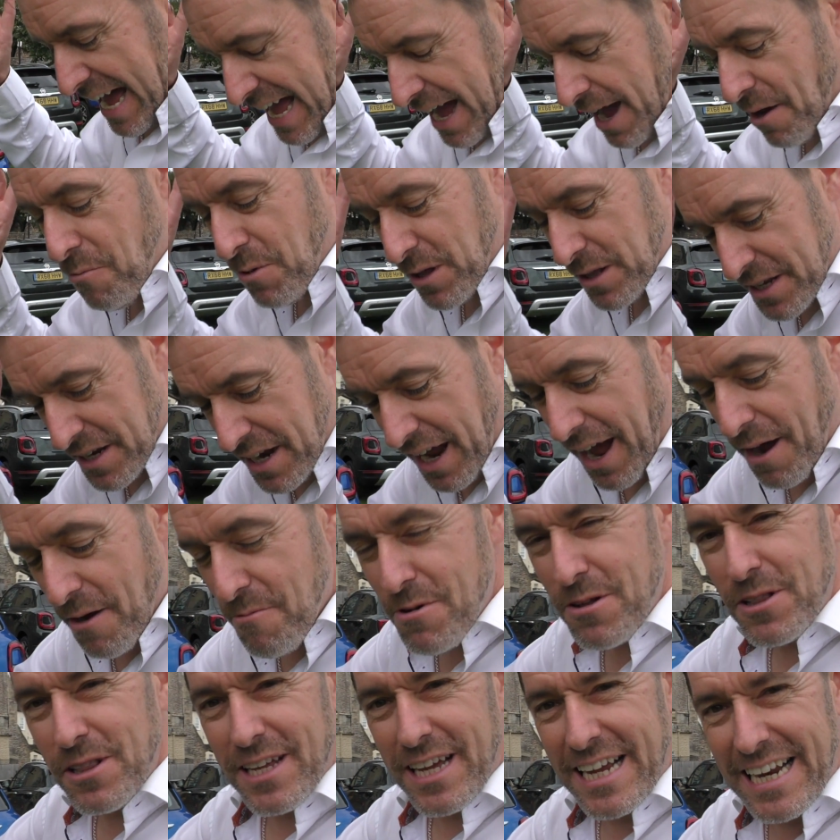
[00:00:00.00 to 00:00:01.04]

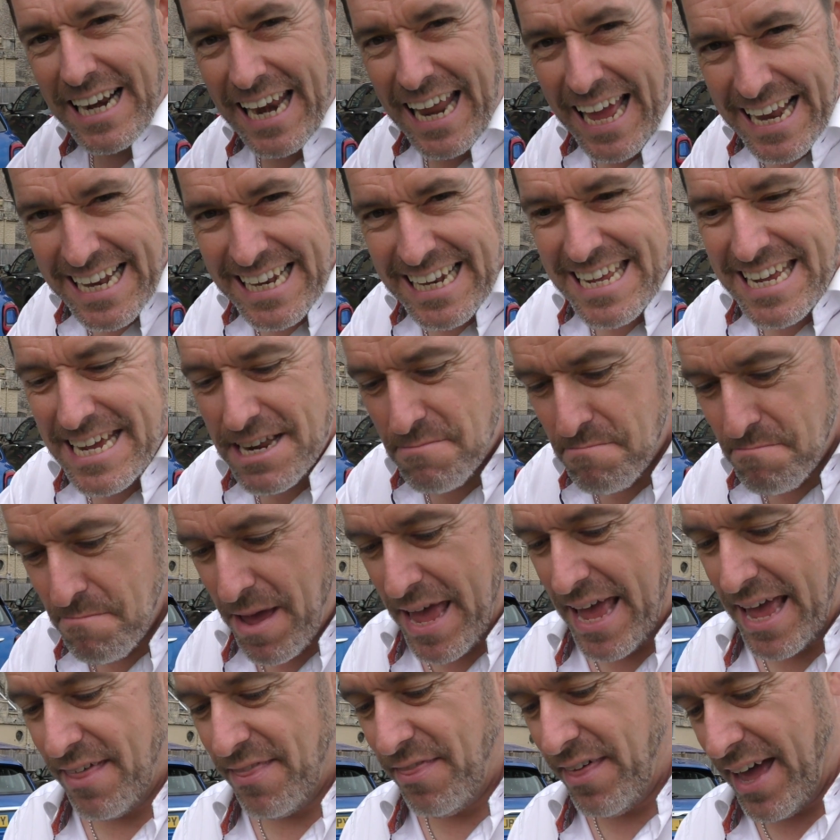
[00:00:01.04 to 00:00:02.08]
will gladly
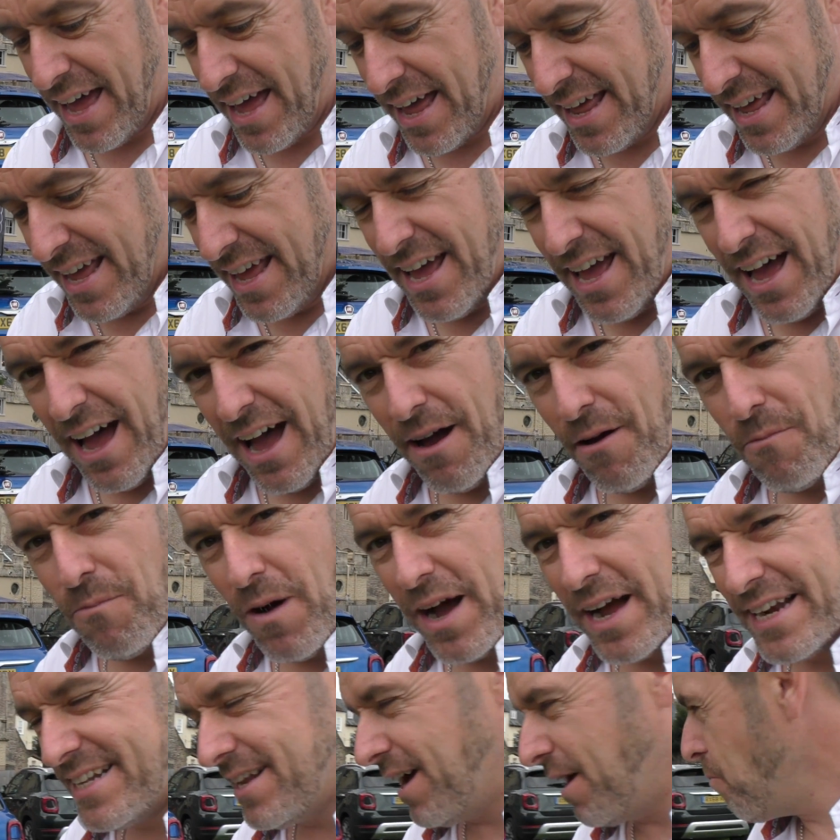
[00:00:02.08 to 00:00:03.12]
admit that I
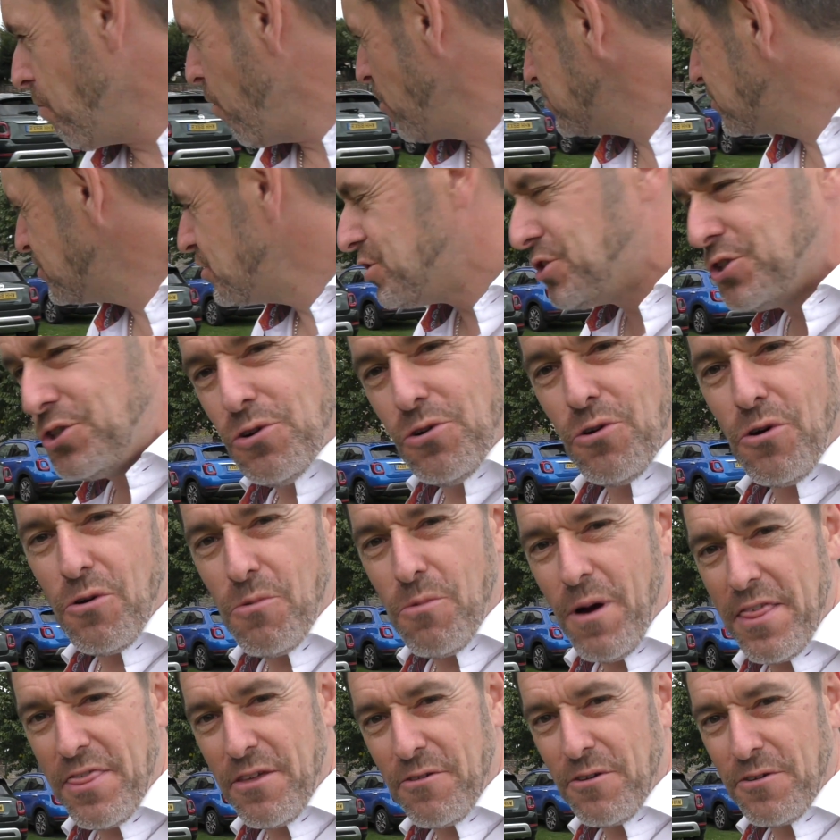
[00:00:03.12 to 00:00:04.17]
wasn't sure
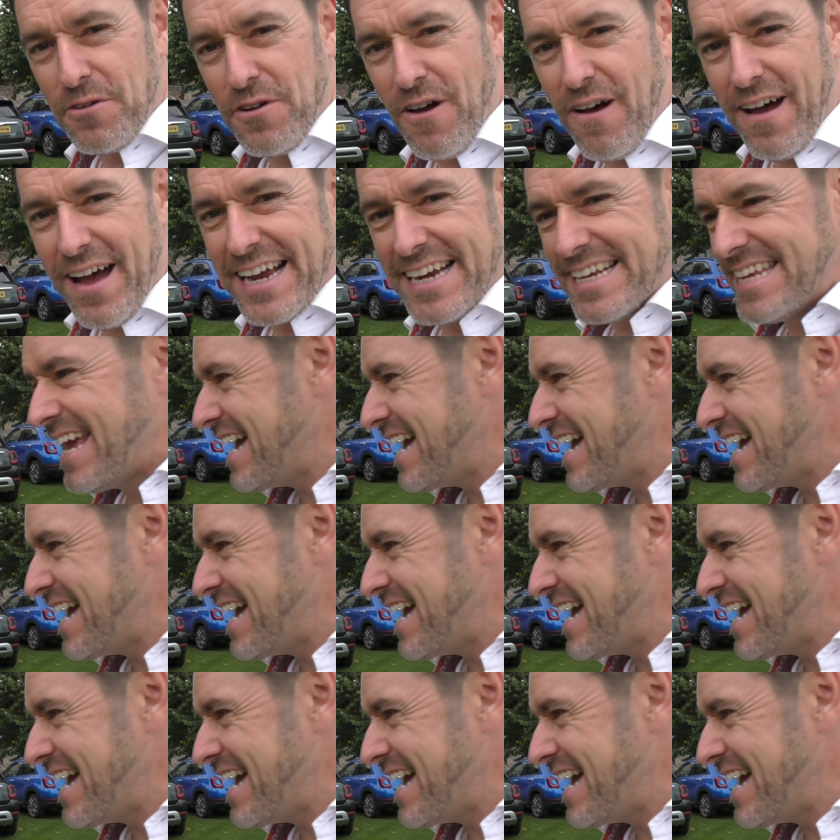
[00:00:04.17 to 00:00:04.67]
whether or not I'd